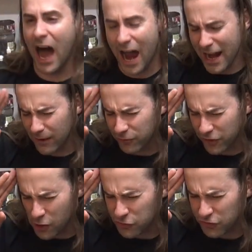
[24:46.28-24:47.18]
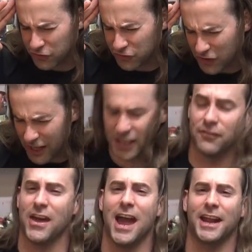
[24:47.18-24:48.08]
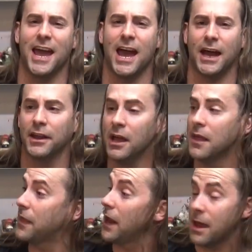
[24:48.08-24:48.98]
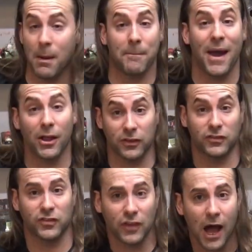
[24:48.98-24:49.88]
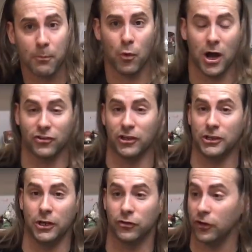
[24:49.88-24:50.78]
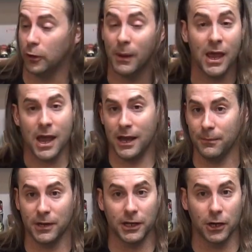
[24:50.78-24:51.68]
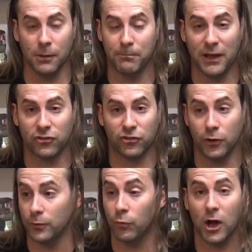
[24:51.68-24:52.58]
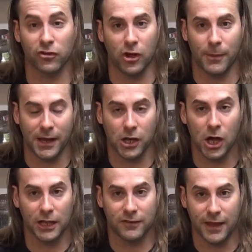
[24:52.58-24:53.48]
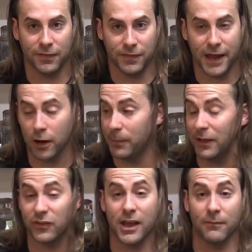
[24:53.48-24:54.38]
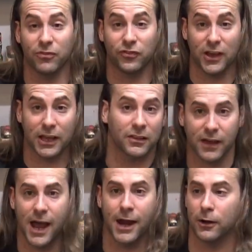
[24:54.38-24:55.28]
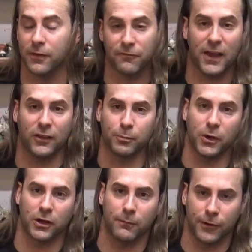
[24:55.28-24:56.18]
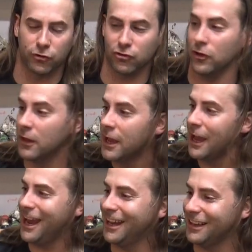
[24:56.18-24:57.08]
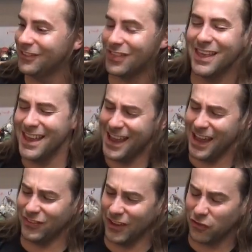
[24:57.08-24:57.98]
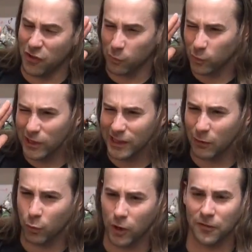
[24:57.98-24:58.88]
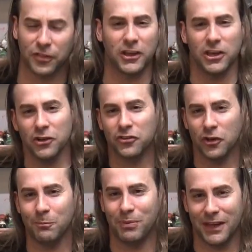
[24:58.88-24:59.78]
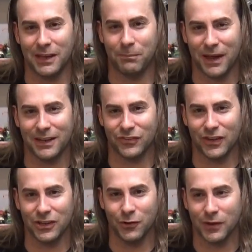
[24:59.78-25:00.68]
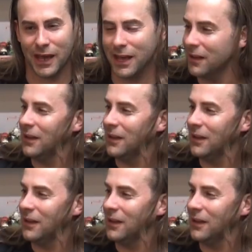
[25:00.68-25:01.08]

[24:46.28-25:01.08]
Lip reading: I am so sick of that ad that I'm about to stop watching YouTube and I'm going to go to BitChute and watch all my content there because I am sick and tired of the Facebook commercial. Is it really worth the YouTube pity pennies that you get?